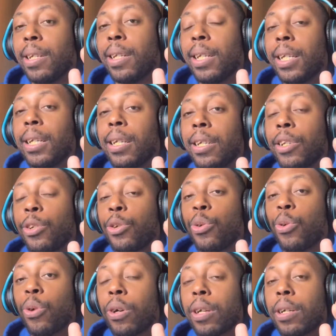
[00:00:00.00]
needs
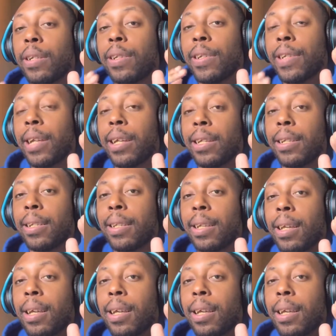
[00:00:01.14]
your consent